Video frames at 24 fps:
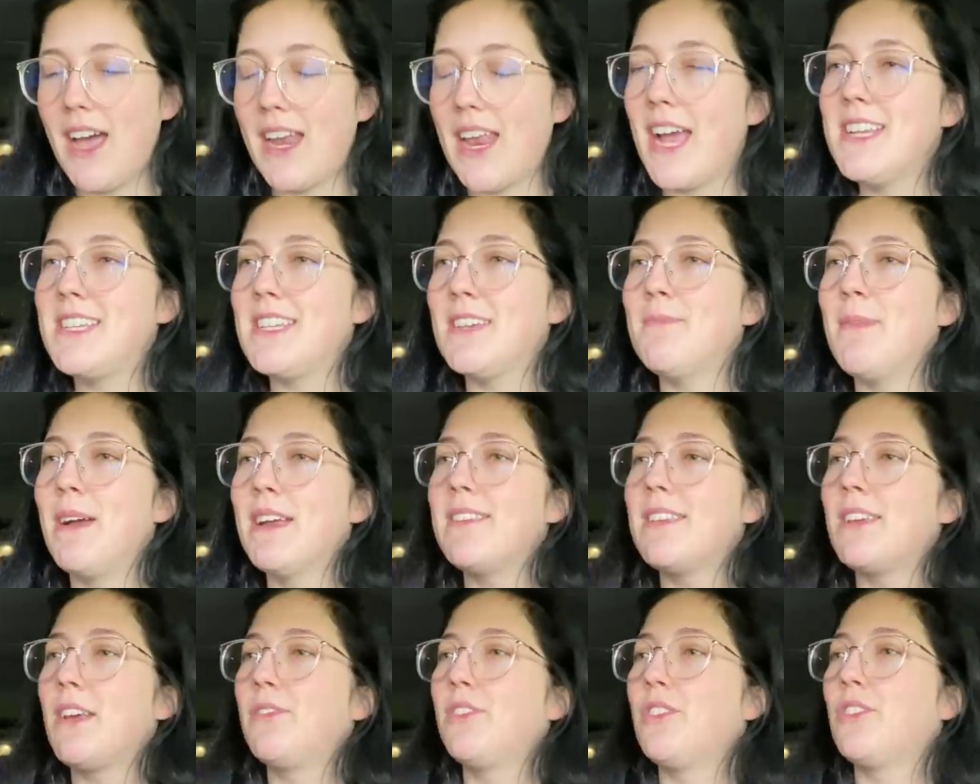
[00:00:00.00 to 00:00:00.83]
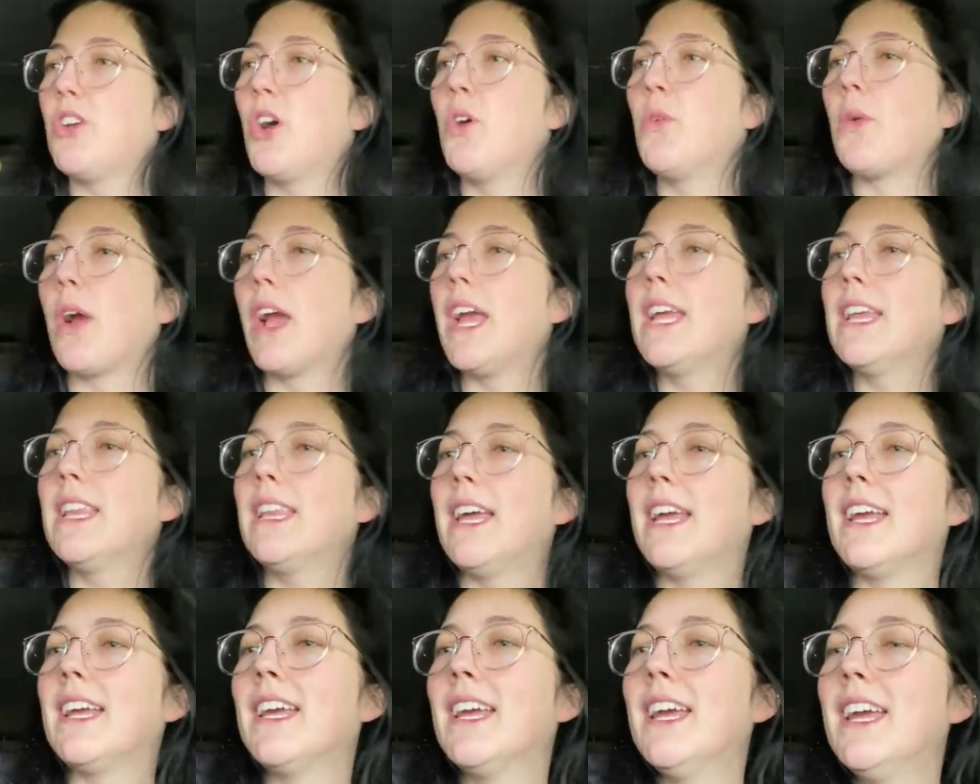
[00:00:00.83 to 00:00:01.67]
I did myself so right.
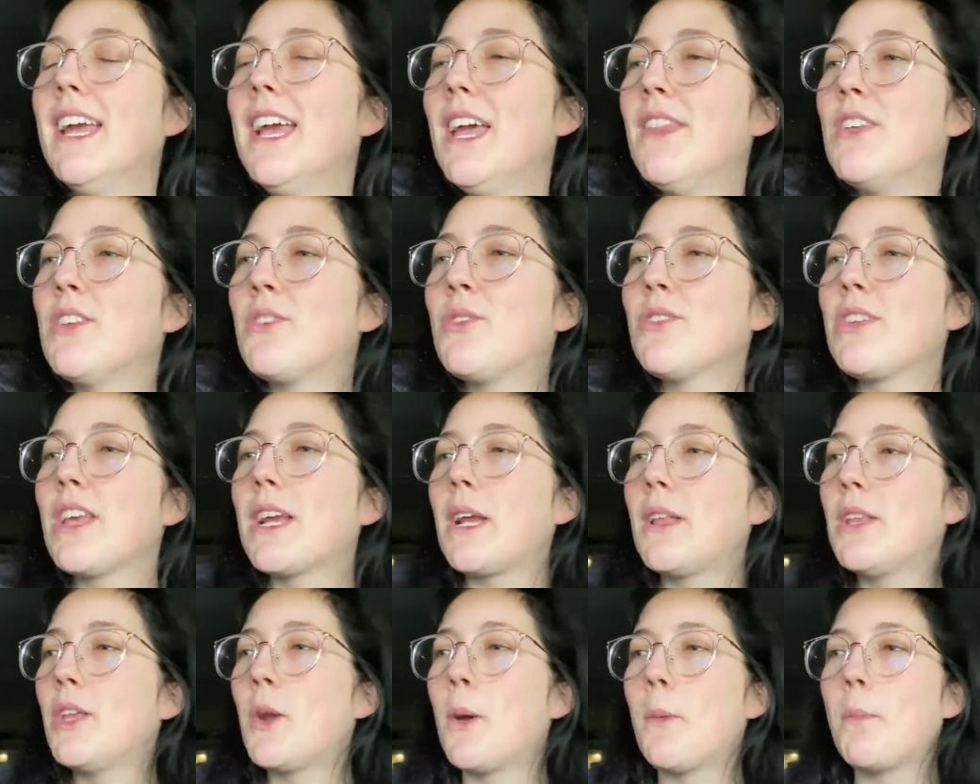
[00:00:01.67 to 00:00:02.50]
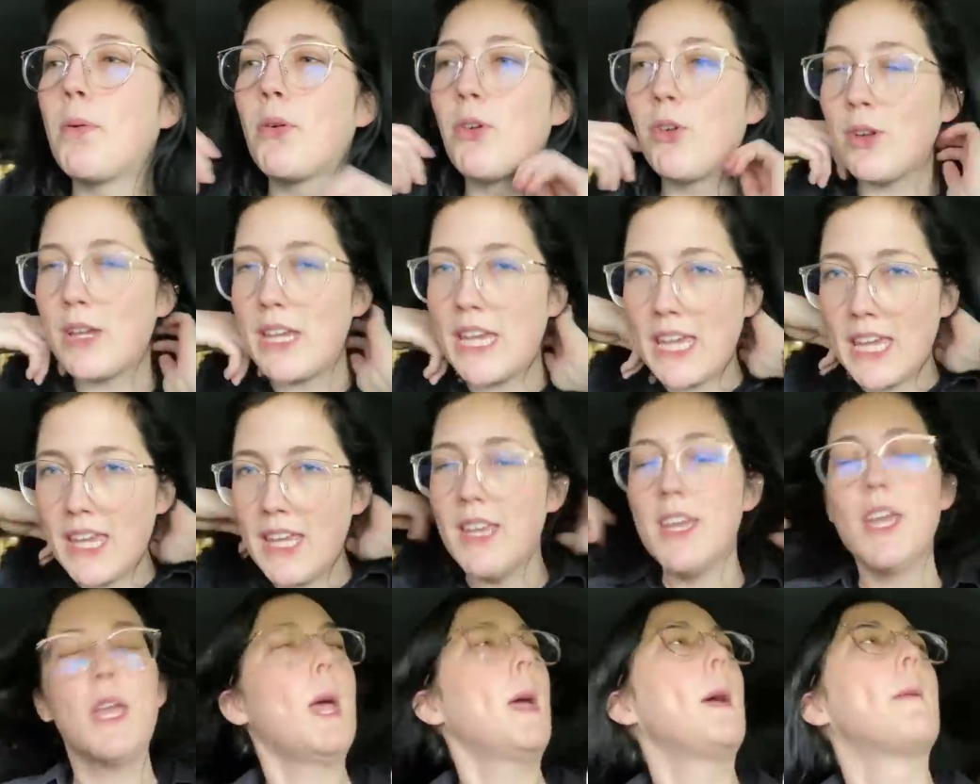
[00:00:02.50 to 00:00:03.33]
Like, this was like a little
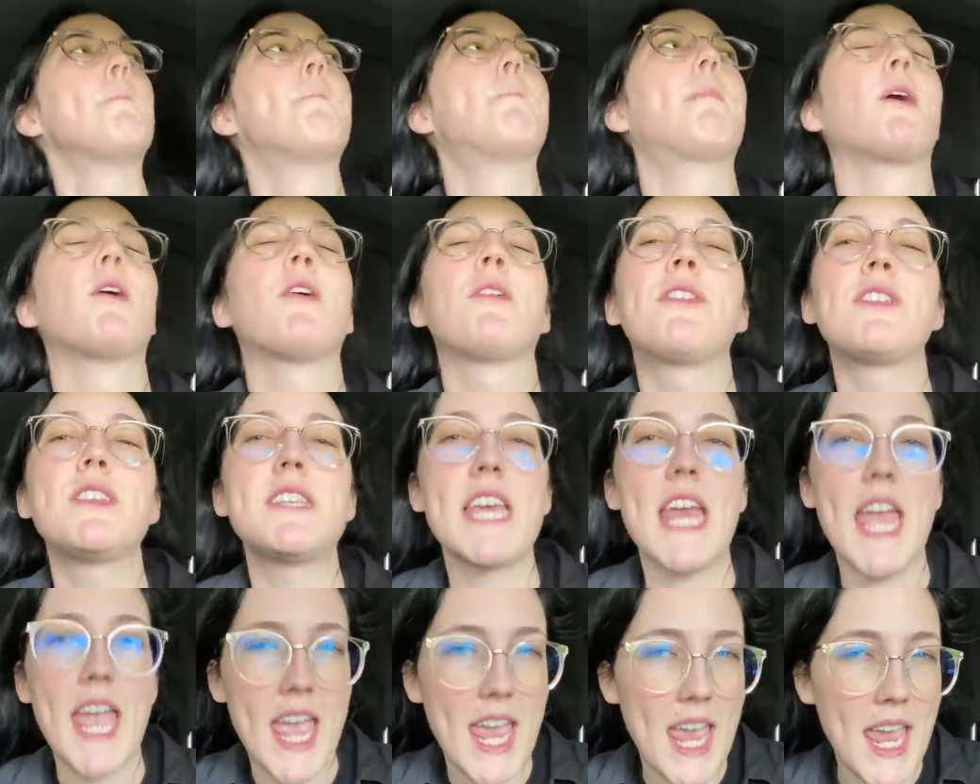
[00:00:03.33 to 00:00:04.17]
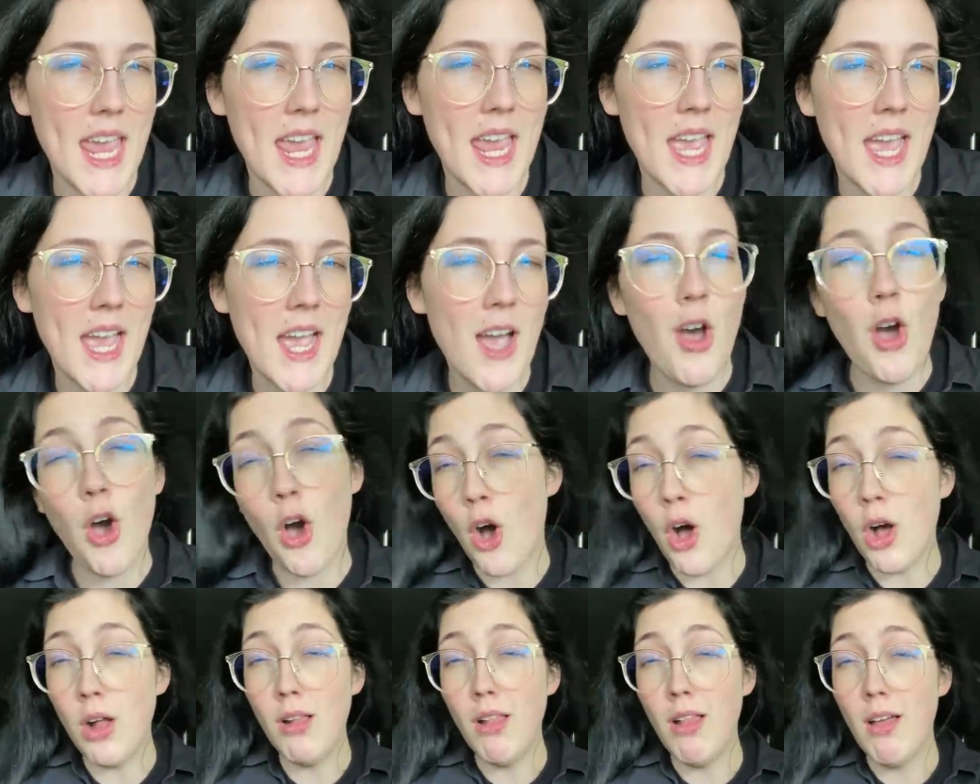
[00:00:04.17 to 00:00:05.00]
pre-birthday
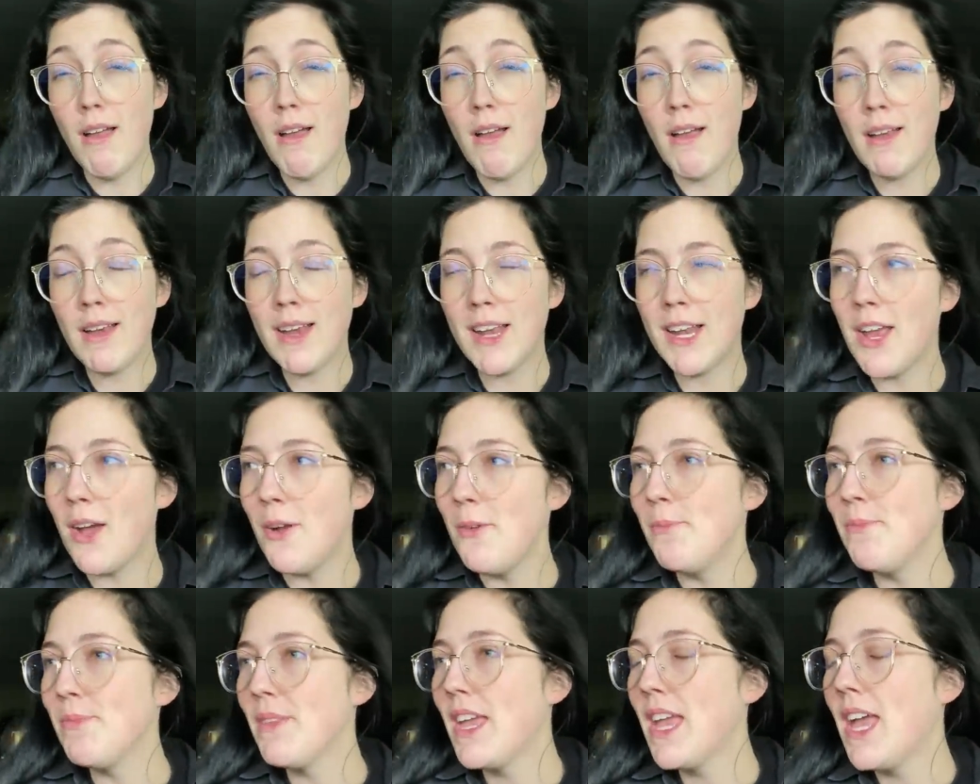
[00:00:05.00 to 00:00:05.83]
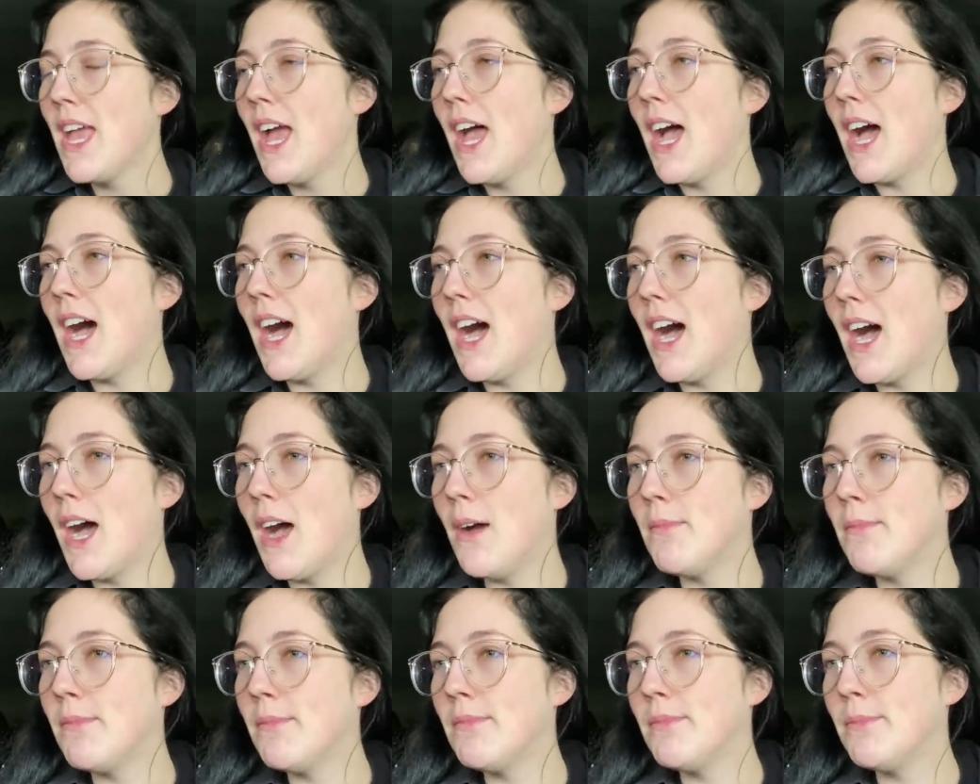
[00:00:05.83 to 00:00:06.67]
haul, you know?
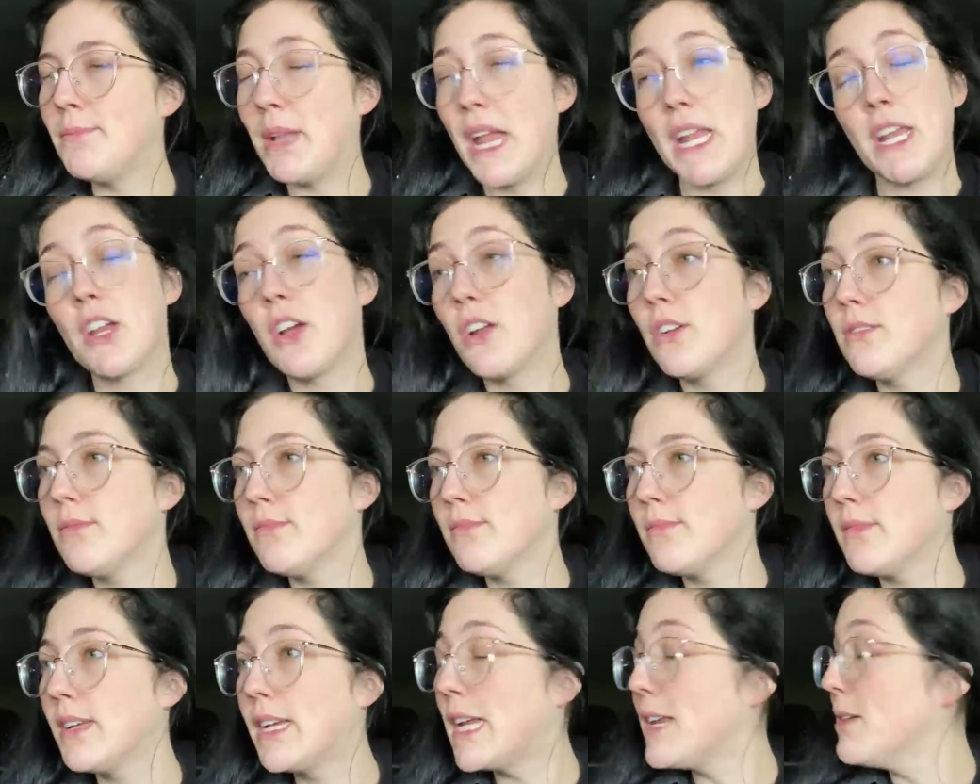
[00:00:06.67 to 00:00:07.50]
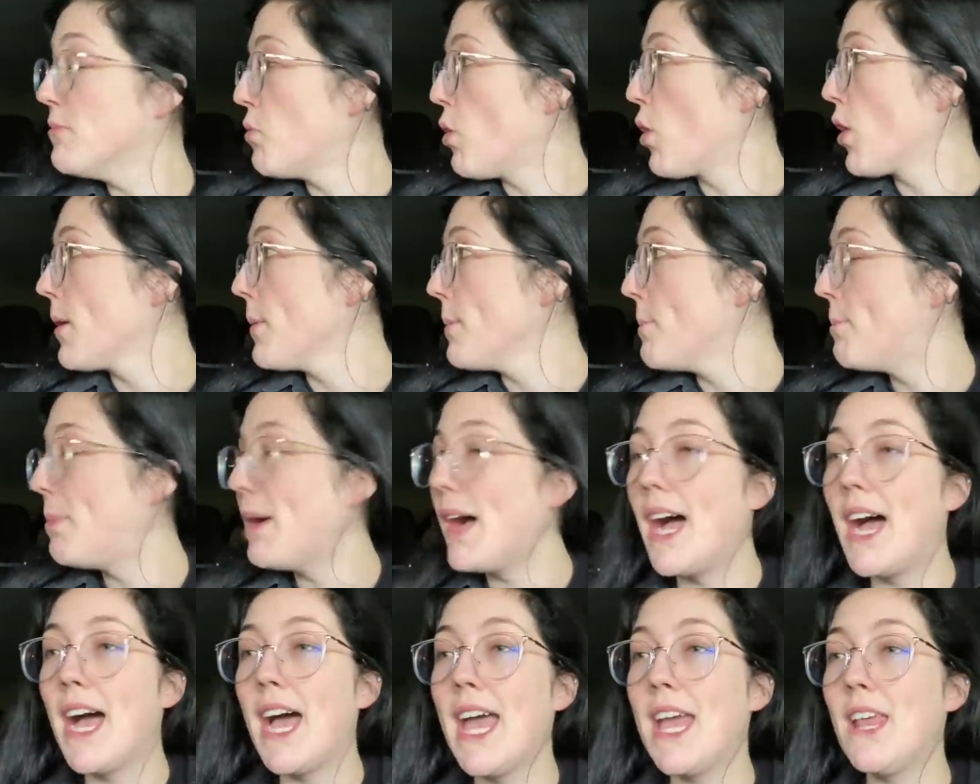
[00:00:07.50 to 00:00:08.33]
planning on getting more,
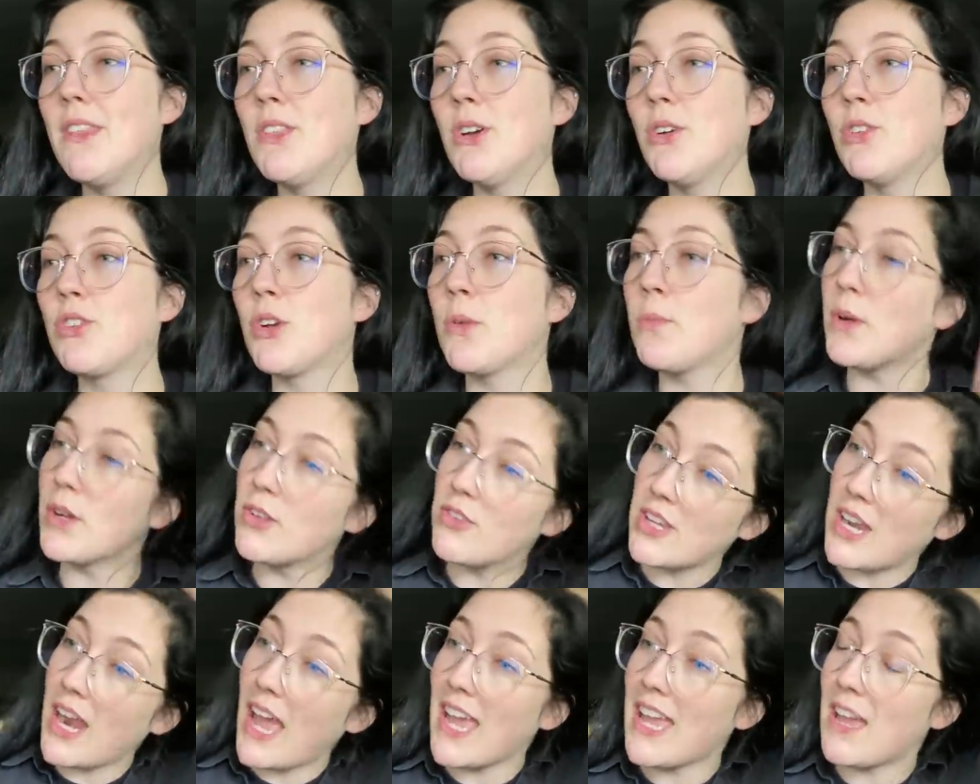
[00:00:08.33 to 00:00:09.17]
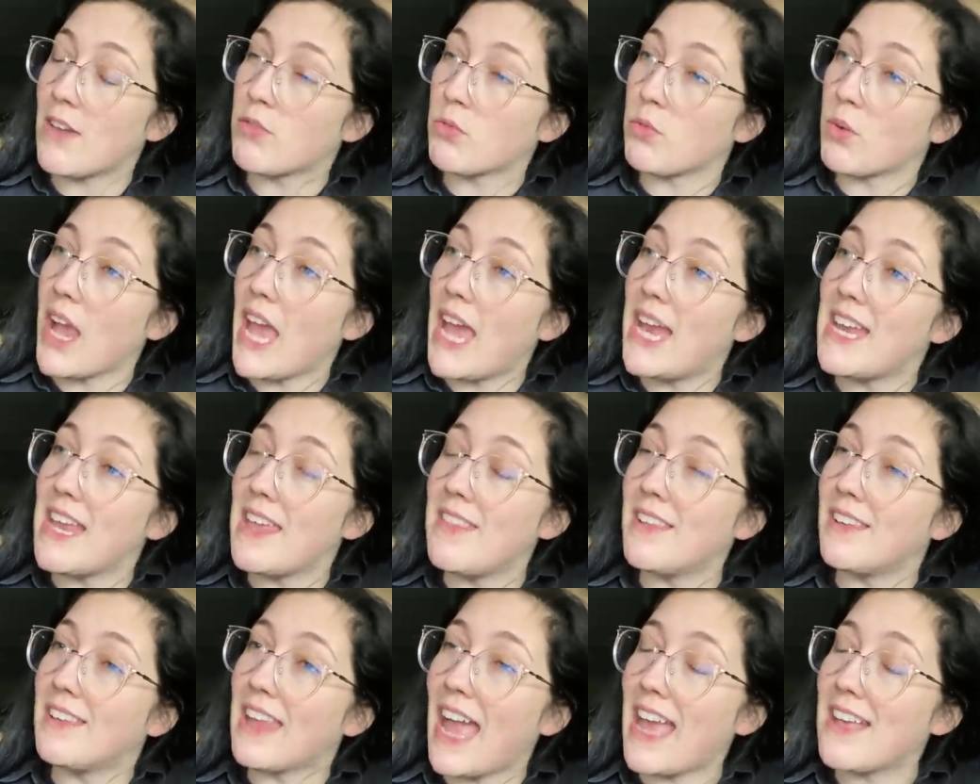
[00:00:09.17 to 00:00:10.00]
but those are books that I have read in
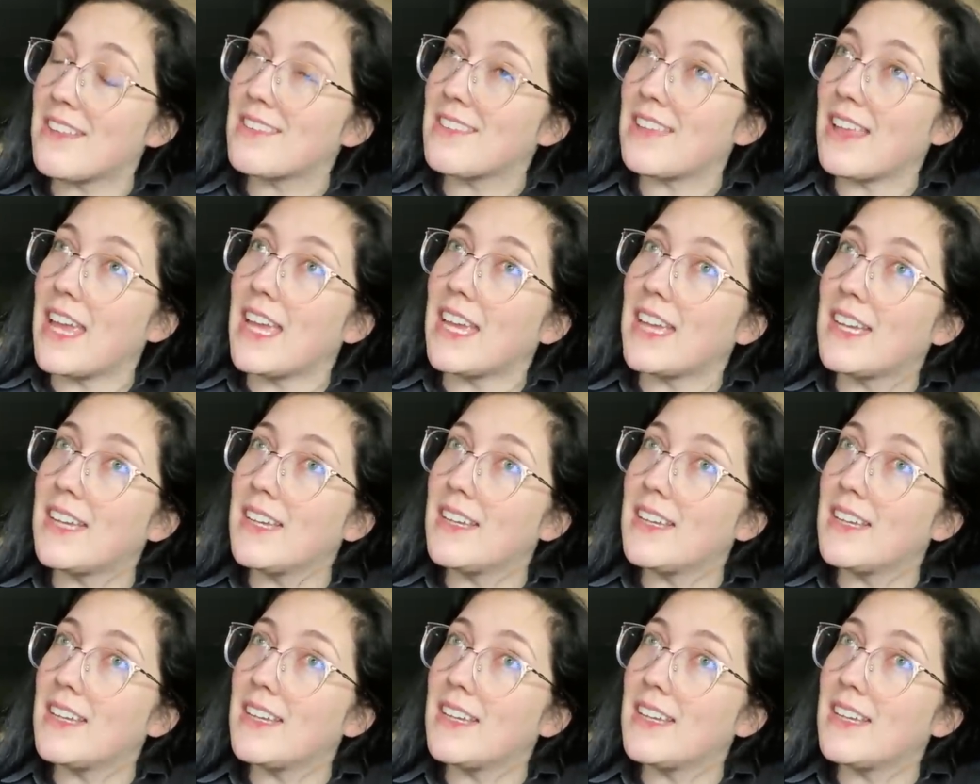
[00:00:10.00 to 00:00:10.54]
the last like